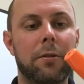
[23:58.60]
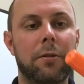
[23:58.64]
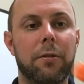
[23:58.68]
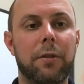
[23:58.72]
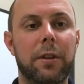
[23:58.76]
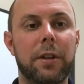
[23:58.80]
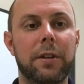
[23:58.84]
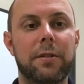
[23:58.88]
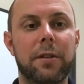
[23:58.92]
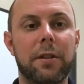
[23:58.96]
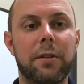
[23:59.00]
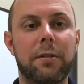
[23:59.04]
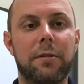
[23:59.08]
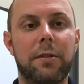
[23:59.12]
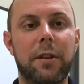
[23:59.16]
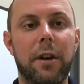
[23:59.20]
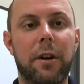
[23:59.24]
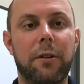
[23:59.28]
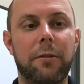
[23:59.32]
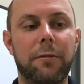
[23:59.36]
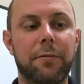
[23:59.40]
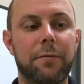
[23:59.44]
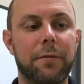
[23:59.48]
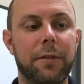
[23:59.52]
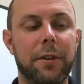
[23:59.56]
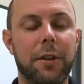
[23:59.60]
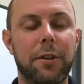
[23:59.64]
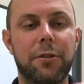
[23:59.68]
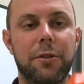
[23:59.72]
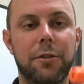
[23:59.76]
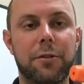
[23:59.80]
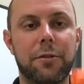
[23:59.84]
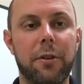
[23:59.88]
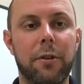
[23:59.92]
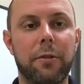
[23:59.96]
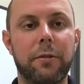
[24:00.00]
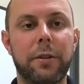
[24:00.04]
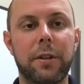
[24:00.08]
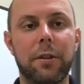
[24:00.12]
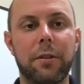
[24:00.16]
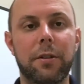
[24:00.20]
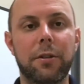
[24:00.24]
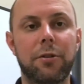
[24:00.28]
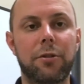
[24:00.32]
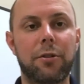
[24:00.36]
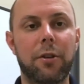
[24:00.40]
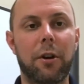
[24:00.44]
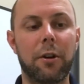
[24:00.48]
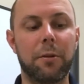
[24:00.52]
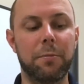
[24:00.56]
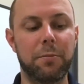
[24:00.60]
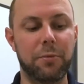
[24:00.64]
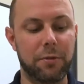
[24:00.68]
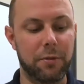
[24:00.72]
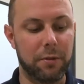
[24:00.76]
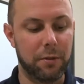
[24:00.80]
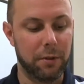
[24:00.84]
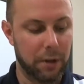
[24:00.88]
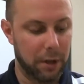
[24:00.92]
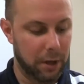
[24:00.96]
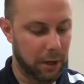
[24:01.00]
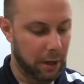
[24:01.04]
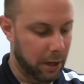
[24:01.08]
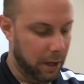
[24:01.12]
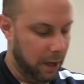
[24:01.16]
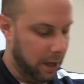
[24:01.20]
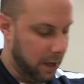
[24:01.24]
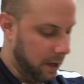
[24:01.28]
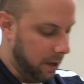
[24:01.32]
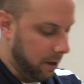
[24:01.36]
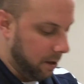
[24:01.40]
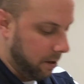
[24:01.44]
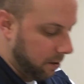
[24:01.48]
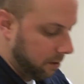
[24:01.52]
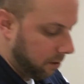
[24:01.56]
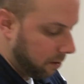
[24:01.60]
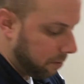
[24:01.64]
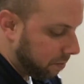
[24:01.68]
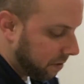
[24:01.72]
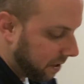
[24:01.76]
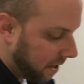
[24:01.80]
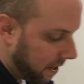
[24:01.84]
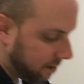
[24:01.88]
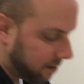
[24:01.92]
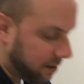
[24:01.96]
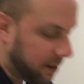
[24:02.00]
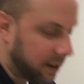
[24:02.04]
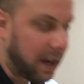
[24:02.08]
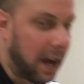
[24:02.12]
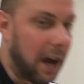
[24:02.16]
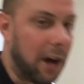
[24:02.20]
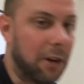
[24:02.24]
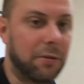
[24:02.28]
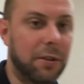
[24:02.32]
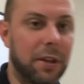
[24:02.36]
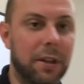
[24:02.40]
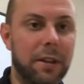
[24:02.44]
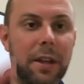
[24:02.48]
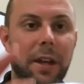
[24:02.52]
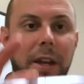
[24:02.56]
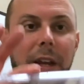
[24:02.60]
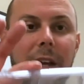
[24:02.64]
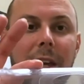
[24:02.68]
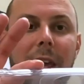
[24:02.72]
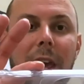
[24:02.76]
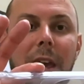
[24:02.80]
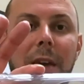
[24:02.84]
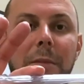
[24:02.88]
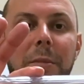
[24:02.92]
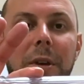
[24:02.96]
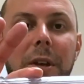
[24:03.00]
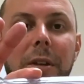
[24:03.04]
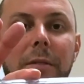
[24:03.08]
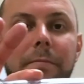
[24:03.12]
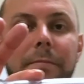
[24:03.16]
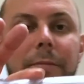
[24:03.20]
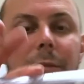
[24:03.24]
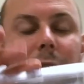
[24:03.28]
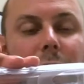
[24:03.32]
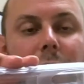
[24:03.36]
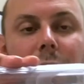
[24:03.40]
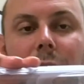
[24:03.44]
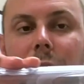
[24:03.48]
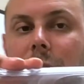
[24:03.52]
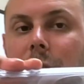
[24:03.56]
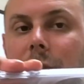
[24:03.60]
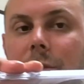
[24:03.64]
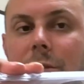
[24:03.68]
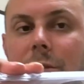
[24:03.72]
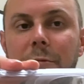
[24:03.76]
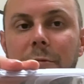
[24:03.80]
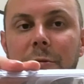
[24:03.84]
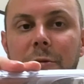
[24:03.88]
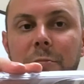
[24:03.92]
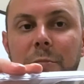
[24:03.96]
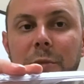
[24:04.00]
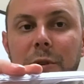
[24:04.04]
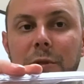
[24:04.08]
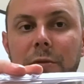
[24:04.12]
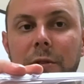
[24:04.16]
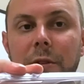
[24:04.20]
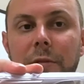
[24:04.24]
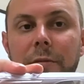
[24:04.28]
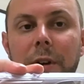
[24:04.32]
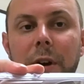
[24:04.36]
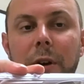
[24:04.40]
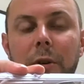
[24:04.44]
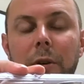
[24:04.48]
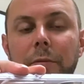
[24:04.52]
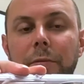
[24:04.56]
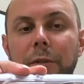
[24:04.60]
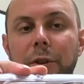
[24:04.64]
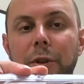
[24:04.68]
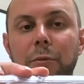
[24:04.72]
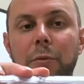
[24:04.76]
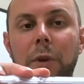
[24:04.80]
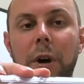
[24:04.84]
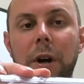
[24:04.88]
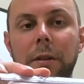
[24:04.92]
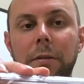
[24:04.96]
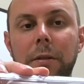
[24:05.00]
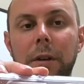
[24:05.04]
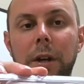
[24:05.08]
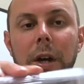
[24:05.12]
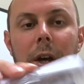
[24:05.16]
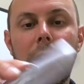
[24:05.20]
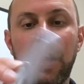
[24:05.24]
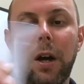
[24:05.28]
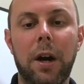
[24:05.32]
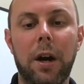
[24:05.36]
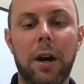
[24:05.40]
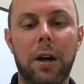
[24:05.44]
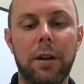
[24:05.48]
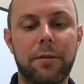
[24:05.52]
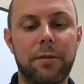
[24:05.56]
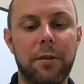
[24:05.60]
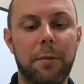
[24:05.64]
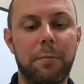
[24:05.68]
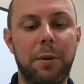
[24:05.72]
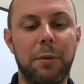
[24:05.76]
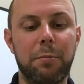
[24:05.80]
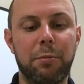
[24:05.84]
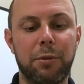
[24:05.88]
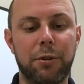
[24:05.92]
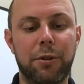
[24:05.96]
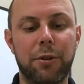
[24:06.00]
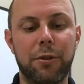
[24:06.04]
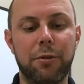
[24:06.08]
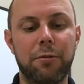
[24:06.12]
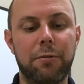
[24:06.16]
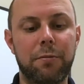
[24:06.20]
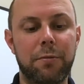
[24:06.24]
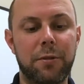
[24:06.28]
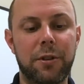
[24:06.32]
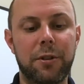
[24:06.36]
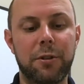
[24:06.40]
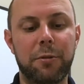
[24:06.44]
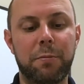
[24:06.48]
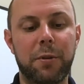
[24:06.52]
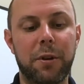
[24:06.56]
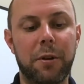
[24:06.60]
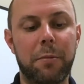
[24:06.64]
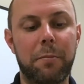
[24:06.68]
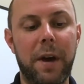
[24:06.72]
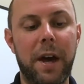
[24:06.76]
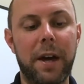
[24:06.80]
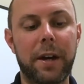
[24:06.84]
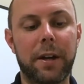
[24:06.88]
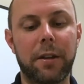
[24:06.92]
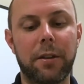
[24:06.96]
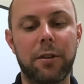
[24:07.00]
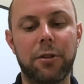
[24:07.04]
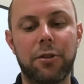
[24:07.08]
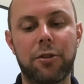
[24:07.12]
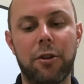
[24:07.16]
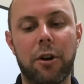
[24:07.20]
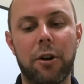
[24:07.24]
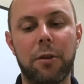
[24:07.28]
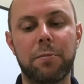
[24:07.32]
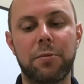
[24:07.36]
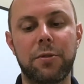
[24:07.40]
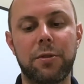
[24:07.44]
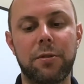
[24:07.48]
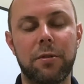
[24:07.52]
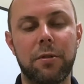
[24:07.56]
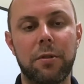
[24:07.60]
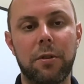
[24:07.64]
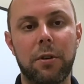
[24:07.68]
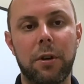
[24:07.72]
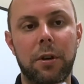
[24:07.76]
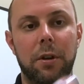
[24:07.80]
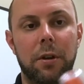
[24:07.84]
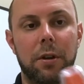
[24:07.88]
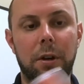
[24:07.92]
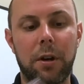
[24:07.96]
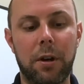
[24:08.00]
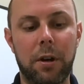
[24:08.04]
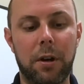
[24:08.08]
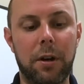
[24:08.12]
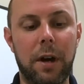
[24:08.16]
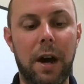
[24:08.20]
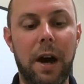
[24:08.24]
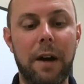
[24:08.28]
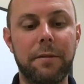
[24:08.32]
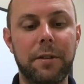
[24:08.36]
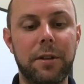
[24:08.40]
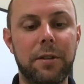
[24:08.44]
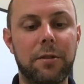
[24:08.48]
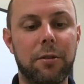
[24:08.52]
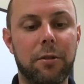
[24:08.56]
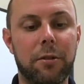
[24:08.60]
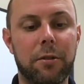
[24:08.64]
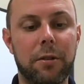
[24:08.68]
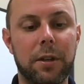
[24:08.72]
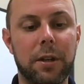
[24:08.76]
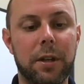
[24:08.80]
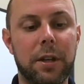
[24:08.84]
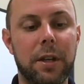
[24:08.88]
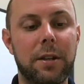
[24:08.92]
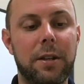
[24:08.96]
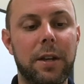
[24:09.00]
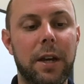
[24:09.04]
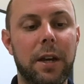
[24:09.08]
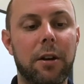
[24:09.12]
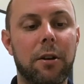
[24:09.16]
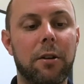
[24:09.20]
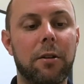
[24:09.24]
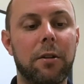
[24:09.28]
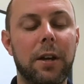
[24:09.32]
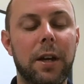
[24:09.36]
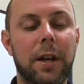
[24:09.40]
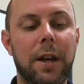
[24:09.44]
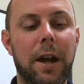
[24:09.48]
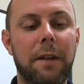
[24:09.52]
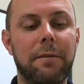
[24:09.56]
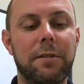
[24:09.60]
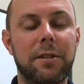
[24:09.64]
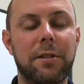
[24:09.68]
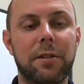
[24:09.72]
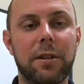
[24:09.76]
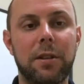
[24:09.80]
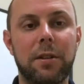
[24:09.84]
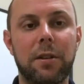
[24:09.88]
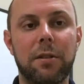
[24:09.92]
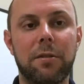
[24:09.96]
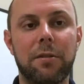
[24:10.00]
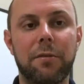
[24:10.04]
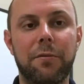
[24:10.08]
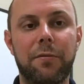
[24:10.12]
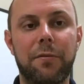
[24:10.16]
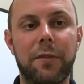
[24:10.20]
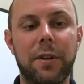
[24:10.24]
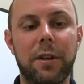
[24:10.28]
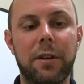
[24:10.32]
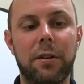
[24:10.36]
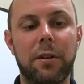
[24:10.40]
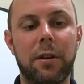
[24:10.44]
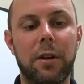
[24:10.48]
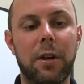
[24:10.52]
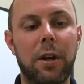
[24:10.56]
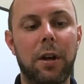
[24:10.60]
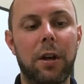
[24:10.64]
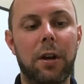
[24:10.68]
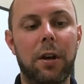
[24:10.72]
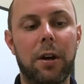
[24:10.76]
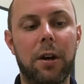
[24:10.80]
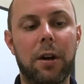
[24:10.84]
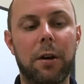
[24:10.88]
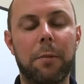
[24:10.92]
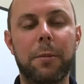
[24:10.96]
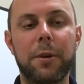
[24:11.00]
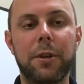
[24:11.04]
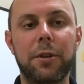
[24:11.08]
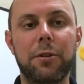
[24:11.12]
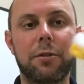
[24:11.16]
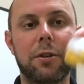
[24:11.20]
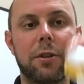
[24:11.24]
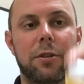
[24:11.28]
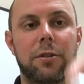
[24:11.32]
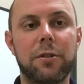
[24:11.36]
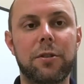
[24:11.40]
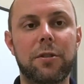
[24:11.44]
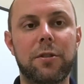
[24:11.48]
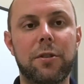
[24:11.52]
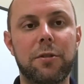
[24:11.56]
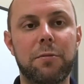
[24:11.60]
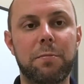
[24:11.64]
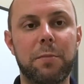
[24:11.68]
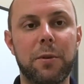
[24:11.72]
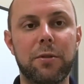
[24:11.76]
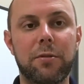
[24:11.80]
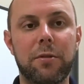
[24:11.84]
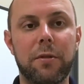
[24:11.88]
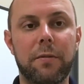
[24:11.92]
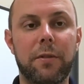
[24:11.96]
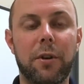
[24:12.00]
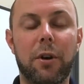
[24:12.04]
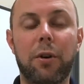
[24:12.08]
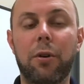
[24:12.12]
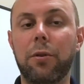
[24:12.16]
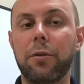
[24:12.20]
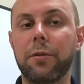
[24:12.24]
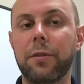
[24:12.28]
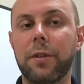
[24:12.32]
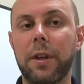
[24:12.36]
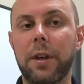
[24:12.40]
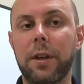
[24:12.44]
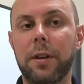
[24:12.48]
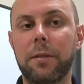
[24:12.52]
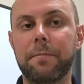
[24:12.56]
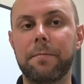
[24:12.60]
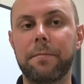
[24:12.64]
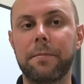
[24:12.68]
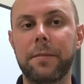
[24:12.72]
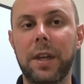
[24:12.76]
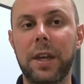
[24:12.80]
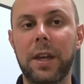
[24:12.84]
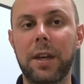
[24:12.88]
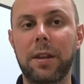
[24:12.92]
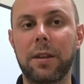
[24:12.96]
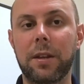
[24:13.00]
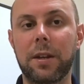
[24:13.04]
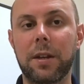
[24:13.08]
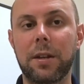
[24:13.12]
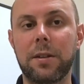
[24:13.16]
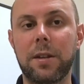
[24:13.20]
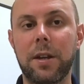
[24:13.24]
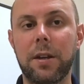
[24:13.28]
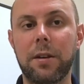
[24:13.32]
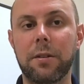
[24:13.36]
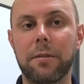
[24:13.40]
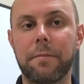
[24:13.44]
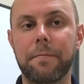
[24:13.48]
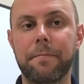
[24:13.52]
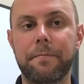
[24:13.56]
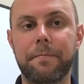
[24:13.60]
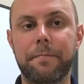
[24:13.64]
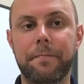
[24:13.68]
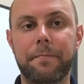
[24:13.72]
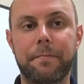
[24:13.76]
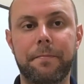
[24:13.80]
So this itself can just go into the sharps, and the plastic housing that it came in, you can dispose of however you want. Some people do still put them back in the sharps, or the container. It obviously doesn't fit, but you can just dispose of the whole thing in the container.